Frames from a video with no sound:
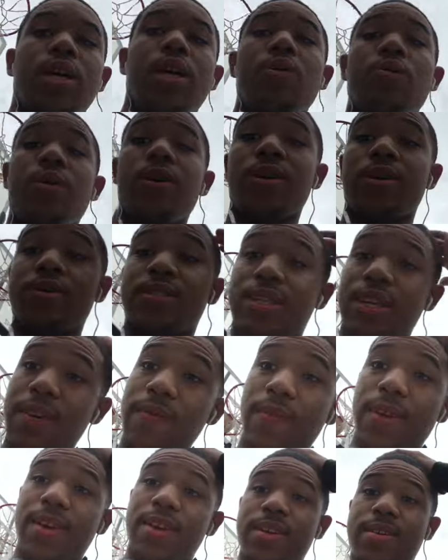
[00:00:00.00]
he went on
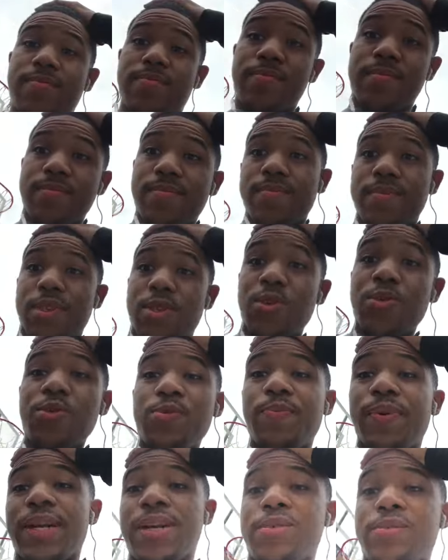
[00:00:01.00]
TV.
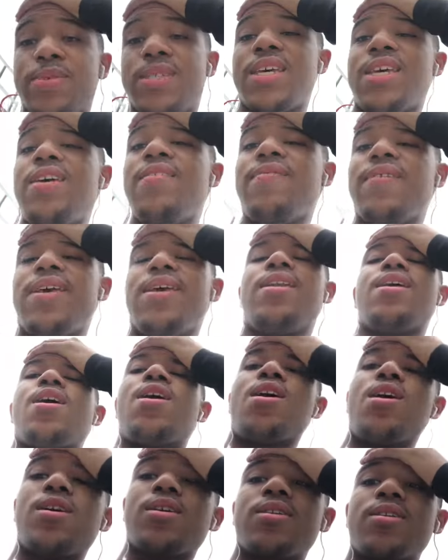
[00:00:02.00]
Dude's been on TV,
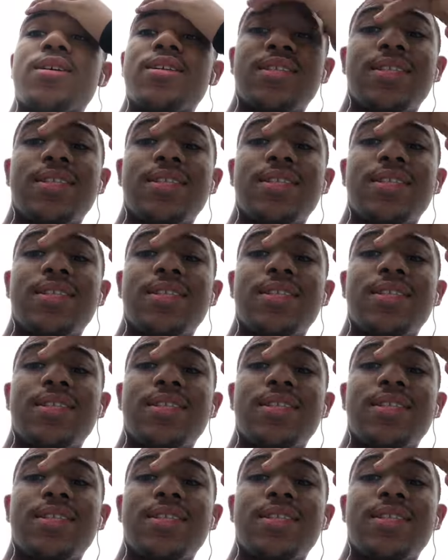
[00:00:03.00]
dog.